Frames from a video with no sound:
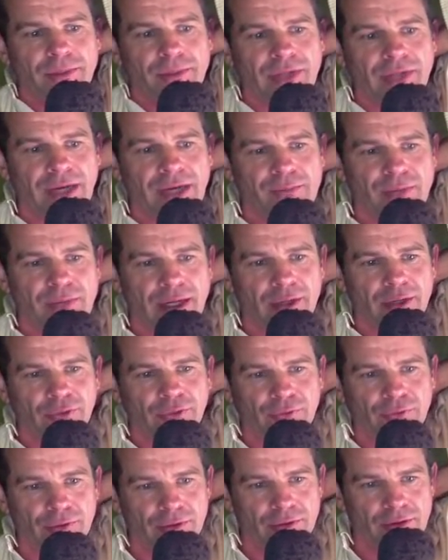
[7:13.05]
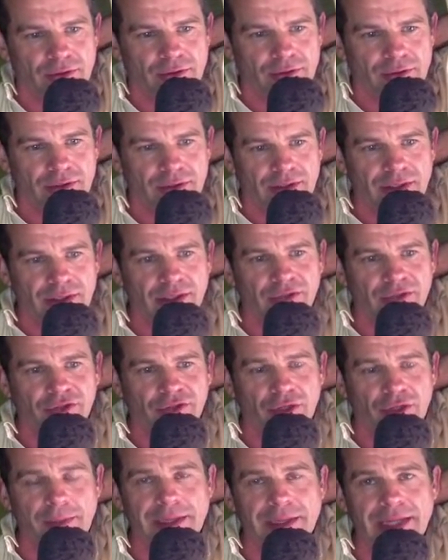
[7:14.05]
But Dave Brailsford is
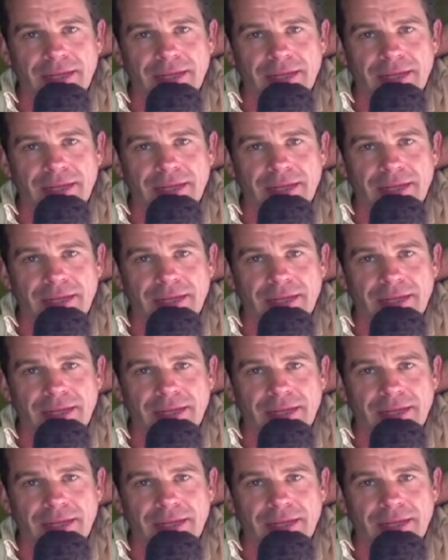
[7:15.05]
going to be